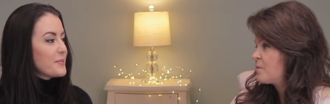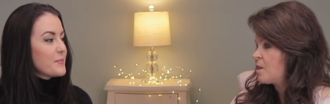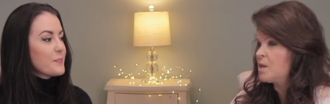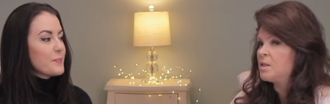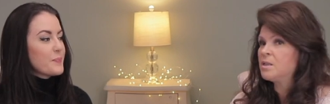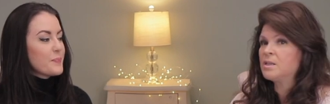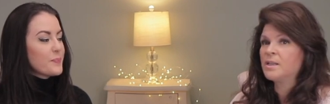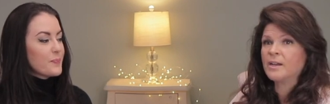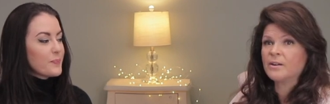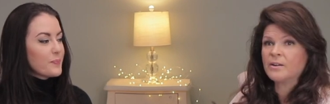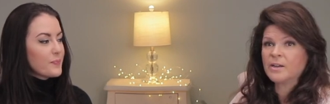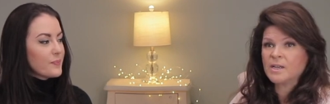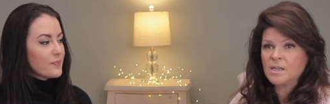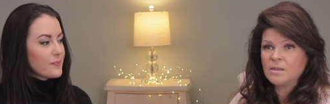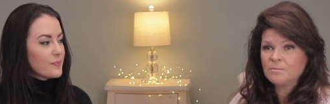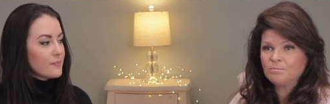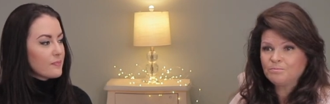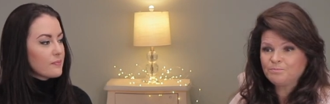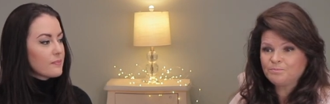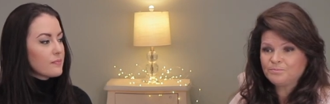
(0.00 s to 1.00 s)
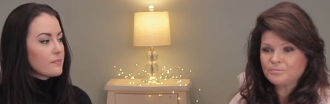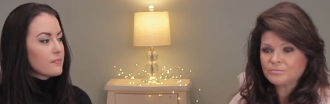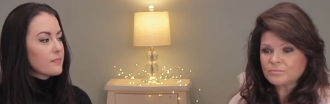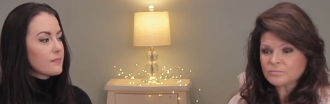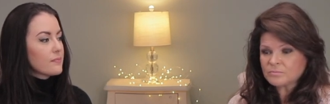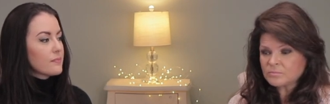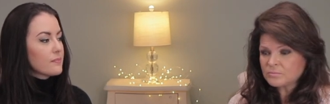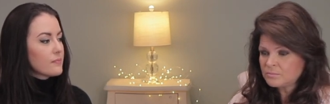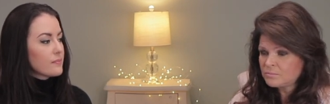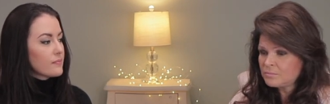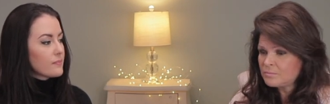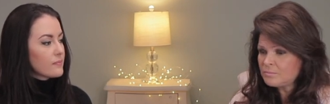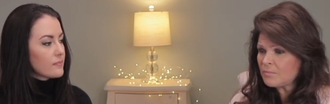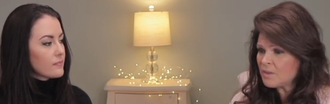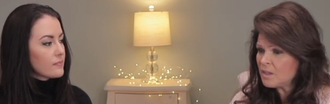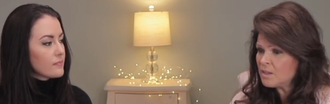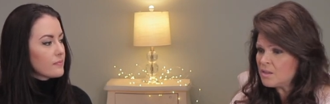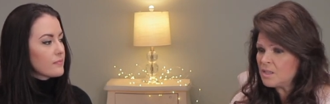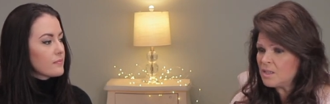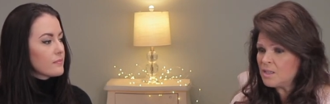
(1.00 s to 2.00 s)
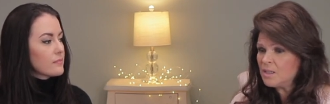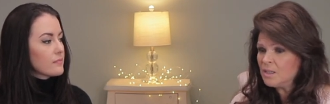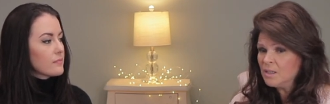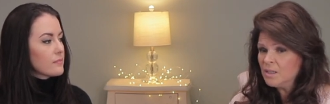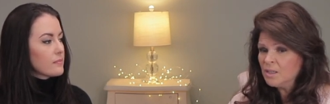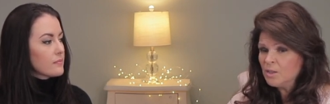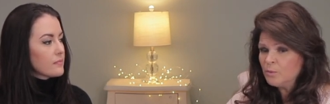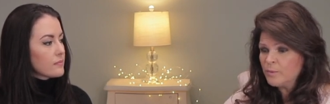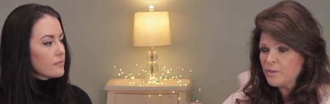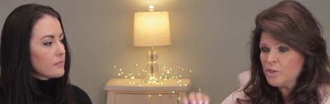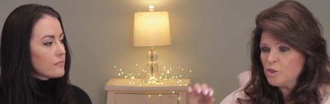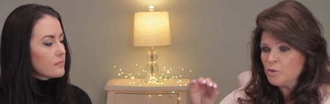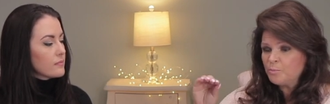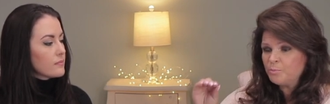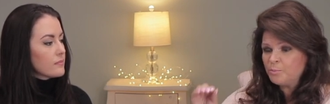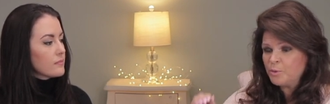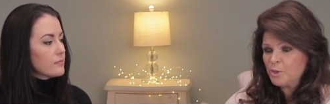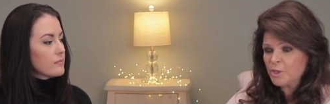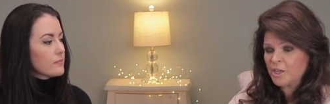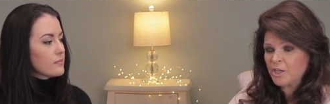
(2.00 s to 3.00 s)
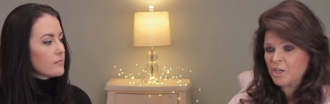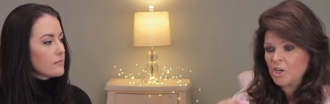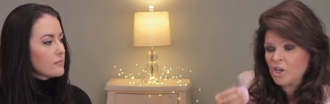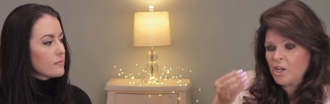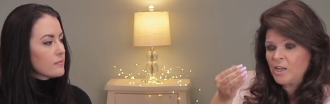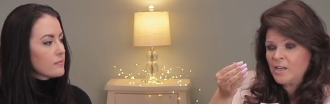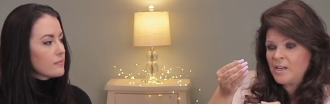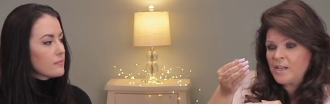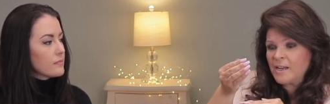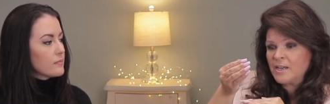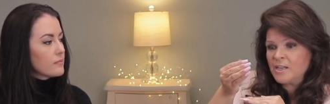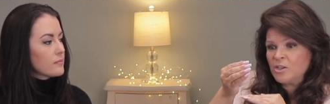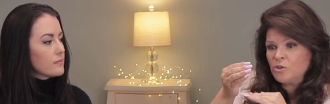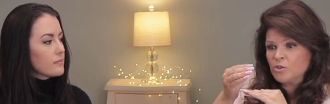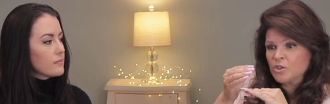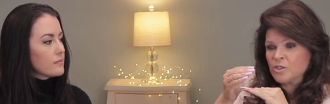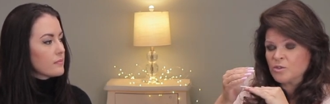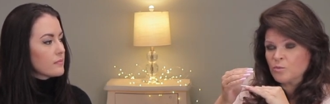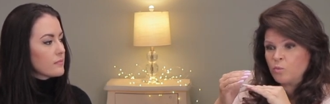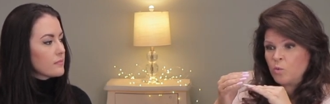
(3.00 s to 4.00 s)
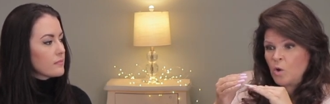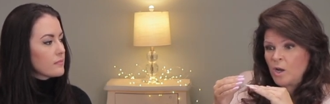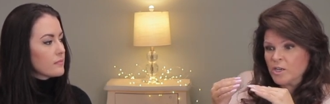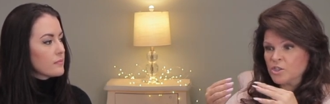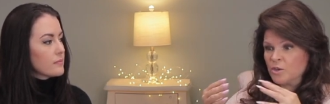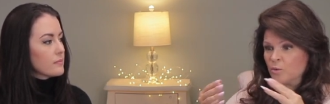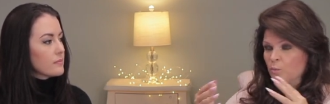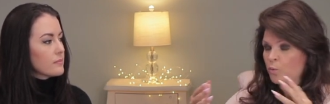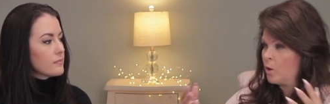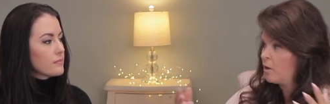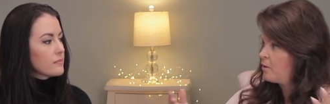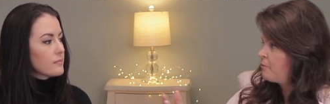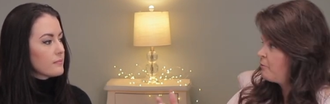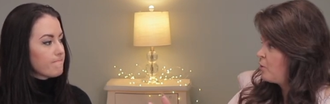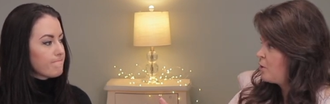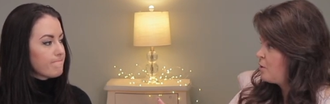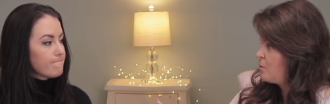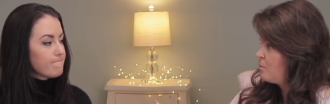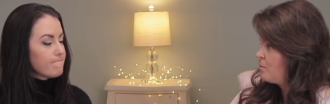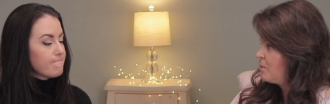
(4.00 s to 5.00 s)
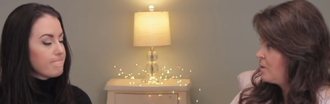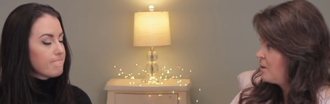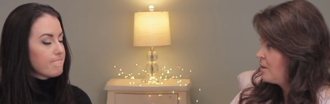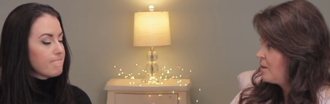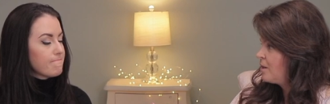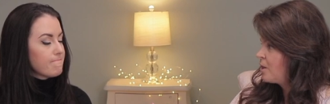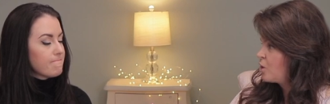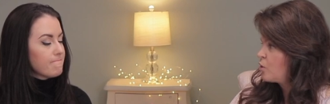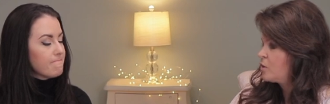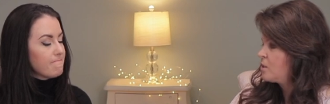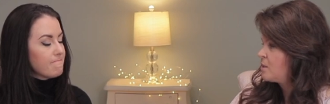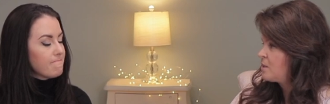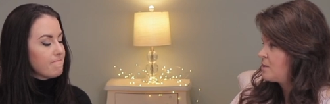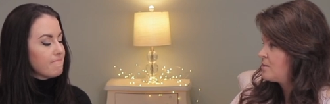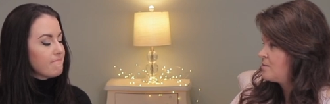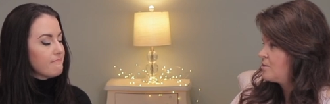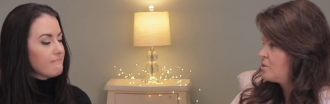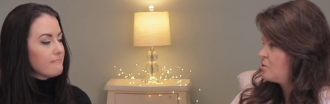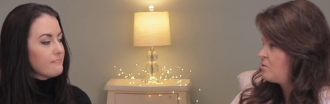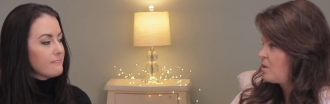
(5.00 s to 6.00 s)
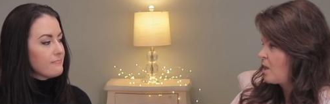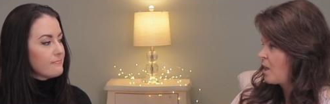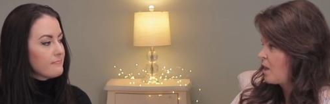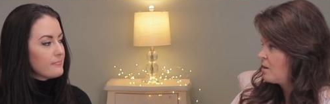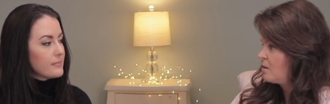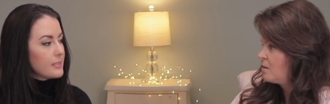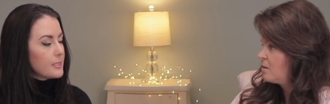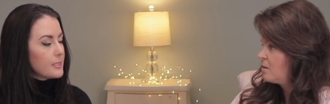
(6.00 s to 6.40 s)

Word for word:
Speaker 1: The clarity, the when you put it on and you just watch it work for you acrylic doesn't do that.